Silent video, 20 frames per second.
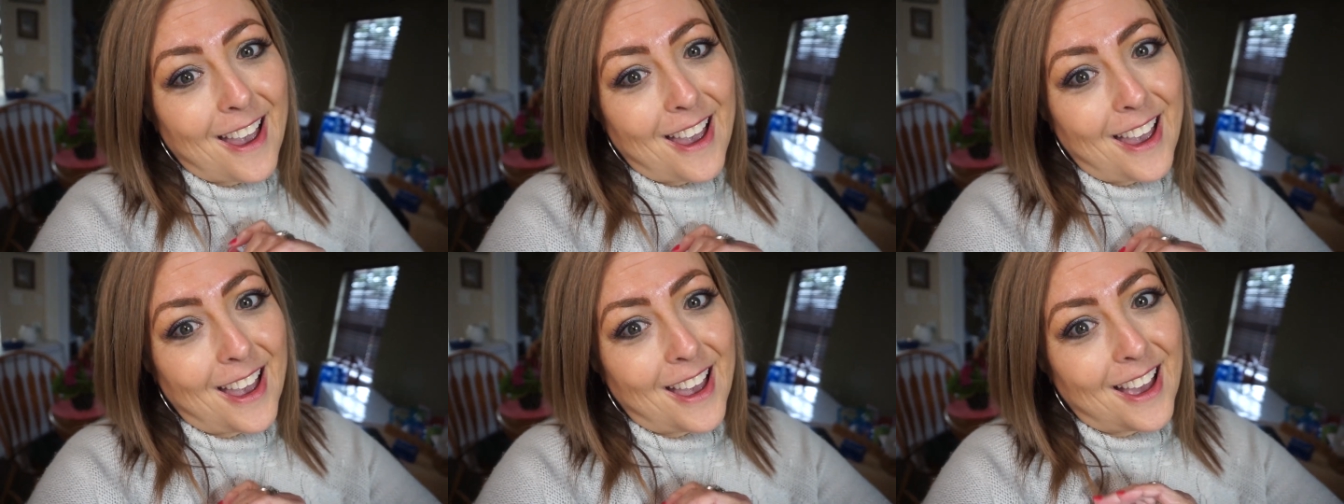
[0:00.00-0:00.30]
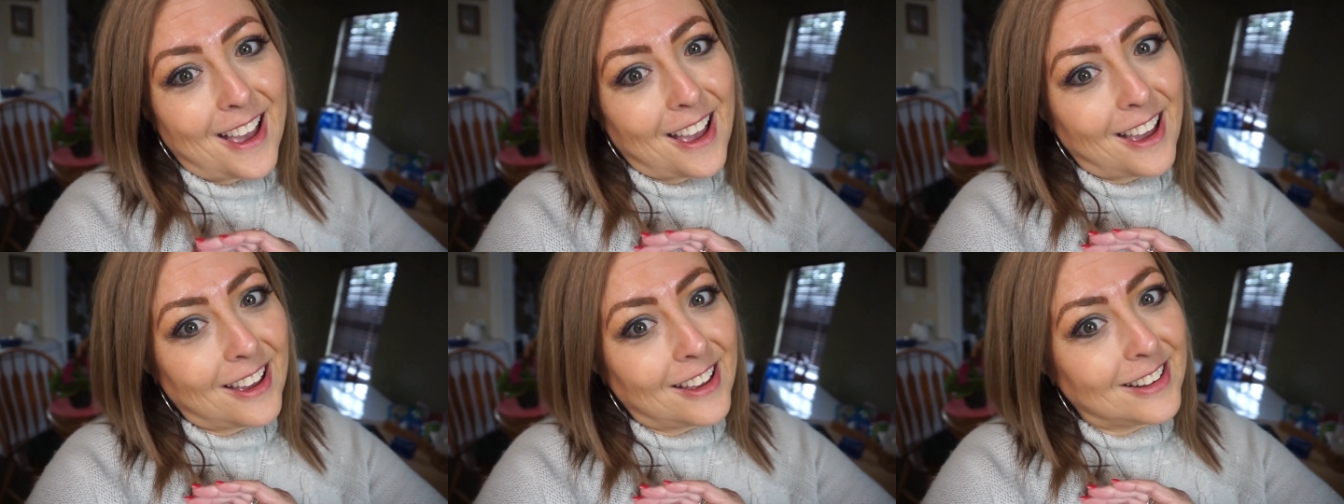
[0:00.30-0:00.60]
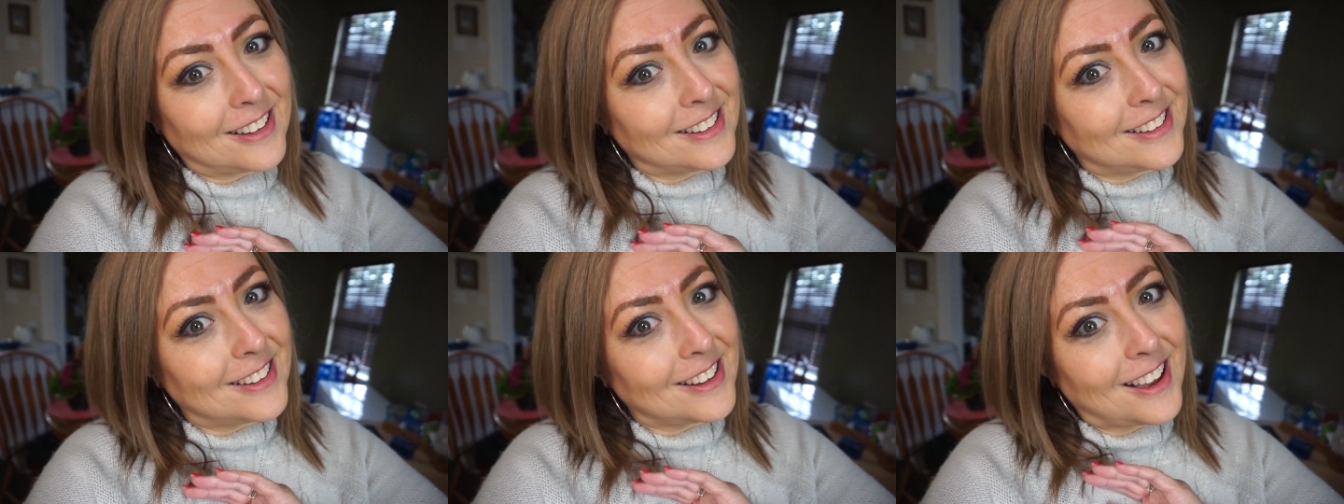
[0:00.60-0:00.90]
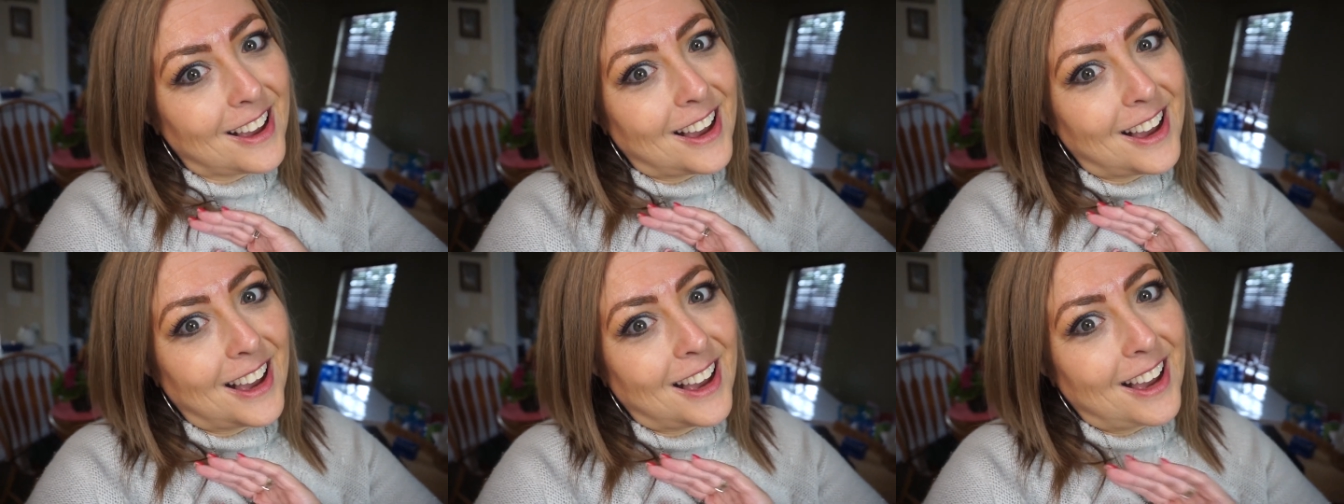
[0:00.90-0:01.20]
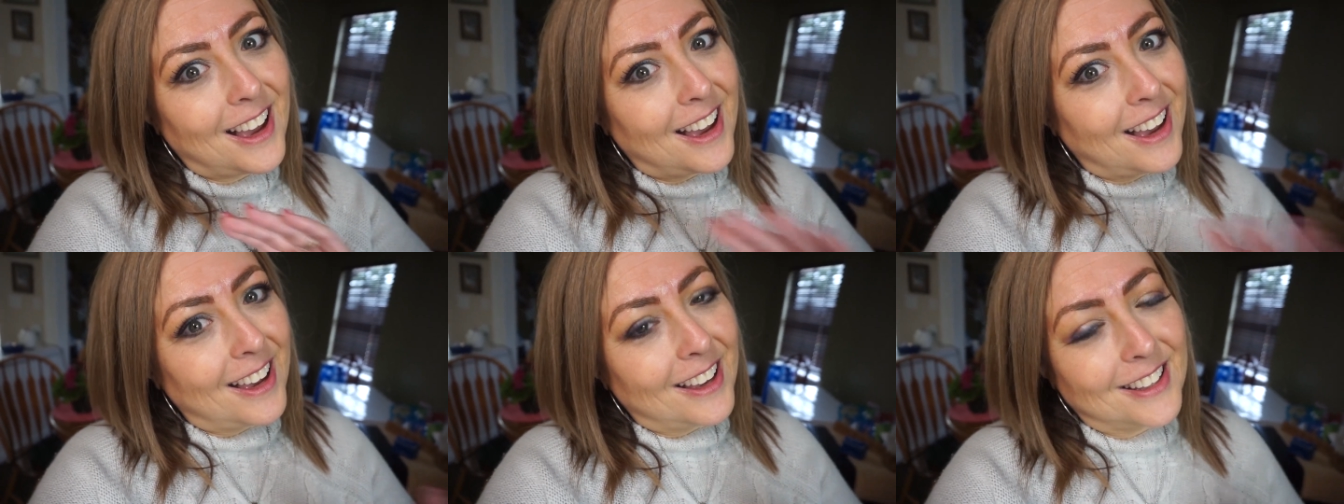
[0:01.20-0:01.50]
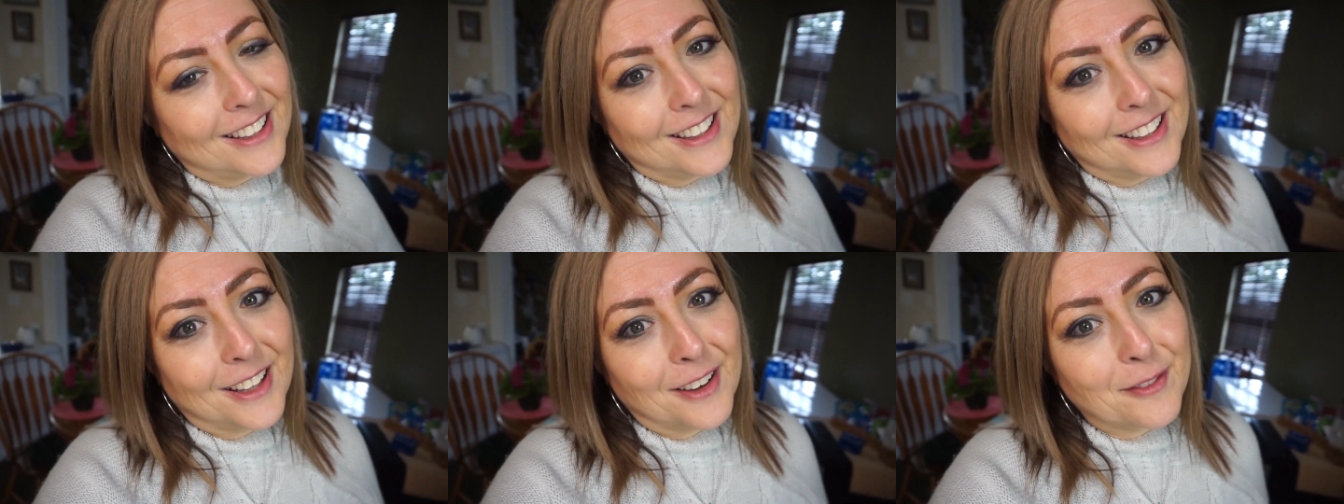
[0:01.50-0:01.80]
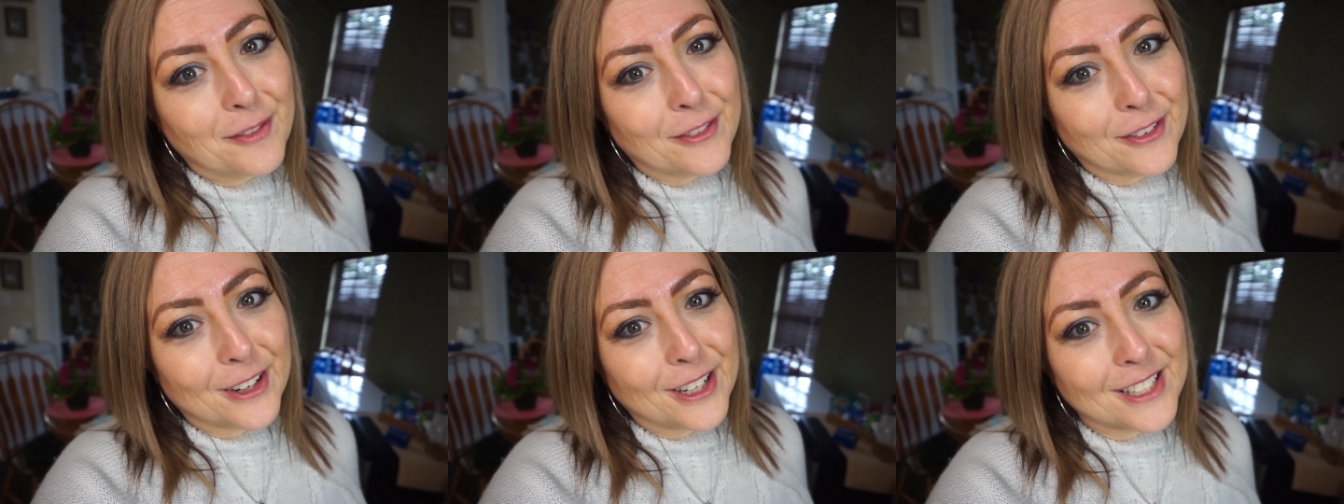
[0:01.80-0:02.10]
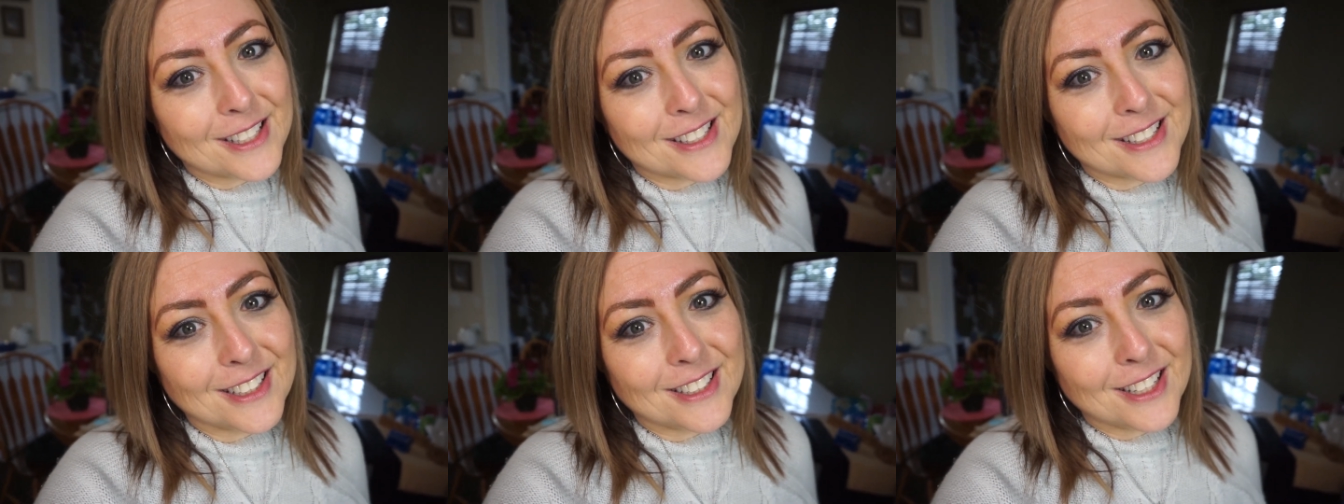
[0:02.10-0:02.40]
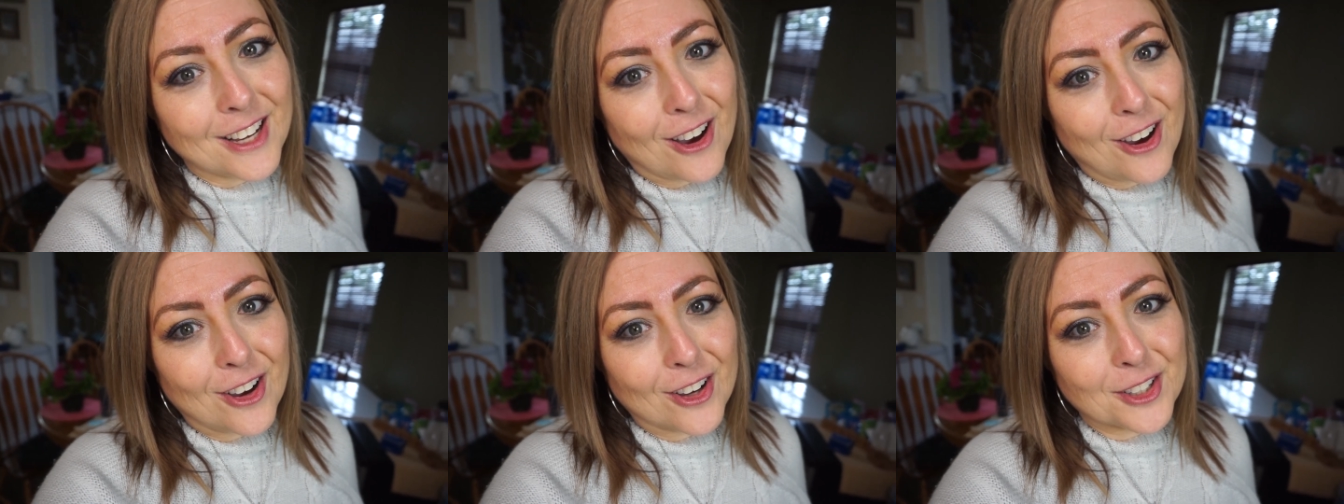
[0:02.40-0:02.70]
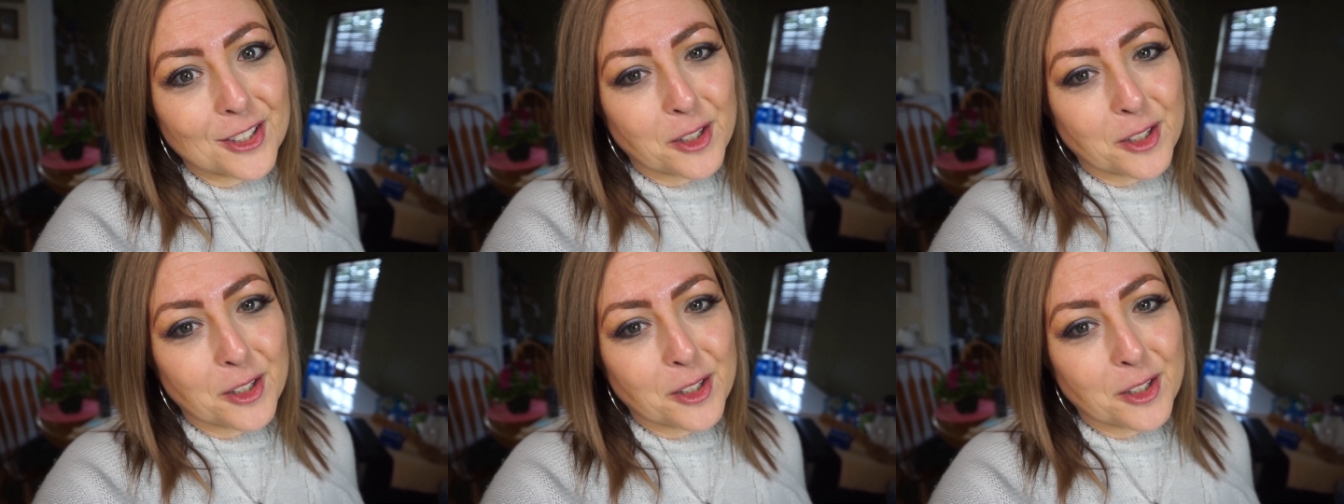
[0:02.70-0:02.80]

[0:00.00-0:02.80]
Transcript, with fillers: And I'd love for us to talk,